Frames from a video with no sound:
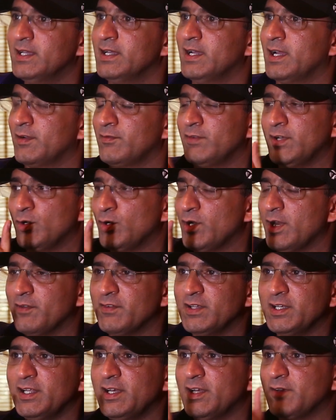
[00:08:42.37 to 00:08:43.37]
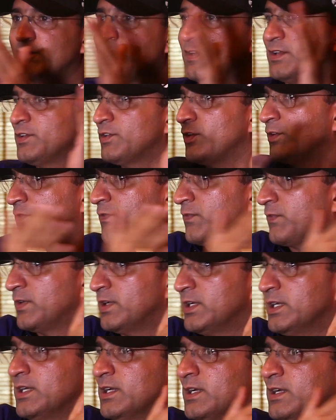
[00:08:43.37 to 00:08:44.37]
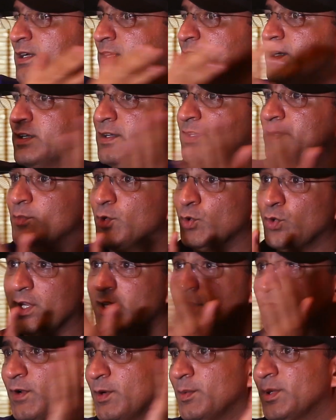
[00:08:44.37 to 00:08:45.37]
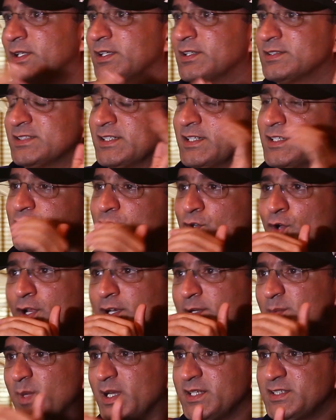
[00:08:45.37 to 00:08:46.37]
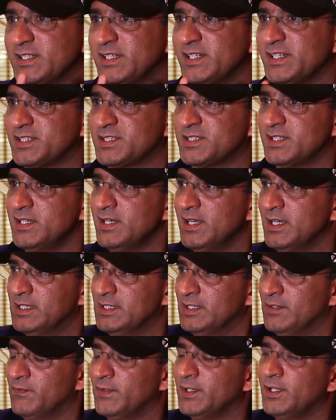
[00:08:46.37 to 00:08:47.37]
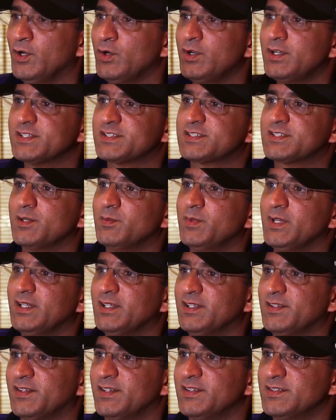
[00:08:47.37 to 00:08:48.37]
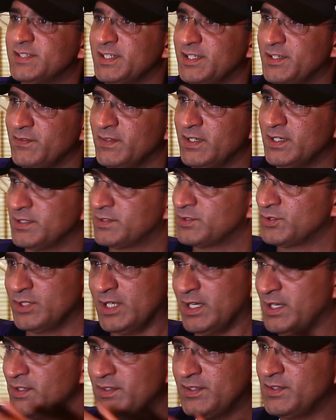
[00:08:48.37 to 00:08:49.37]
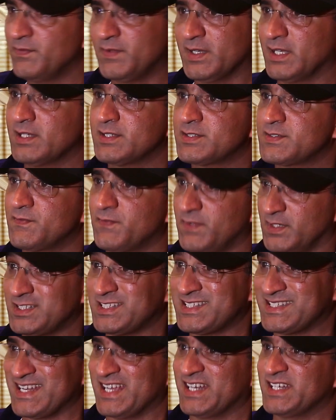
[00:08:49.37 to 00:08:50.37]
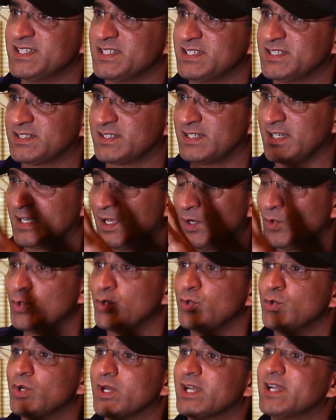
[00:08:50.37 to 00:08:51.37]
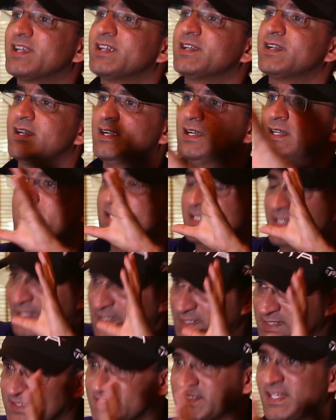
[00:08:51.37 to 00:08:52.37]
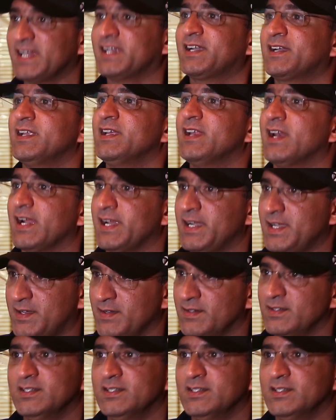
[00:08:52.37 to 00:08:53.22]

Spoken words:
We don't have any reference of him looking from other side. So all imagination without disturbing the sensitivity. So that is the biggest first challenge, is that how do you get it exactly right.